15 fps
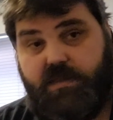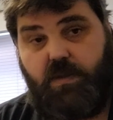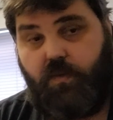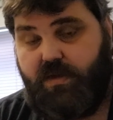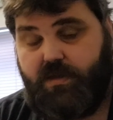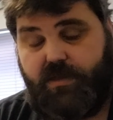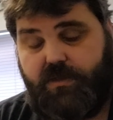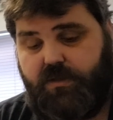because
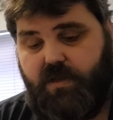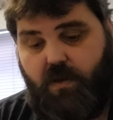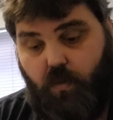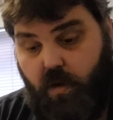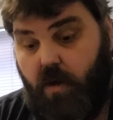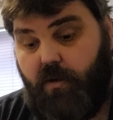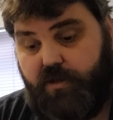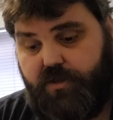
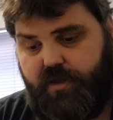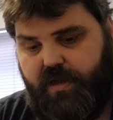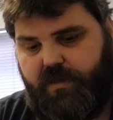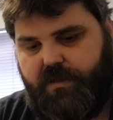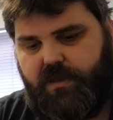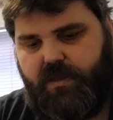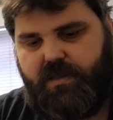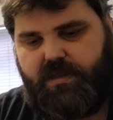there were
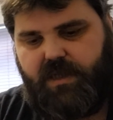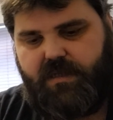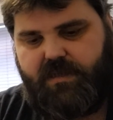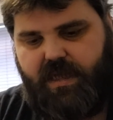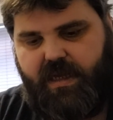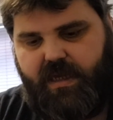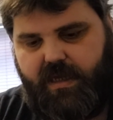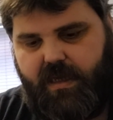Australians on the
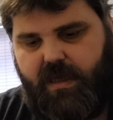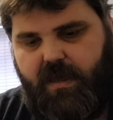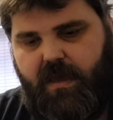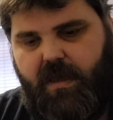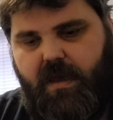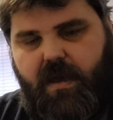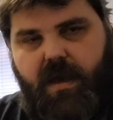Titanic.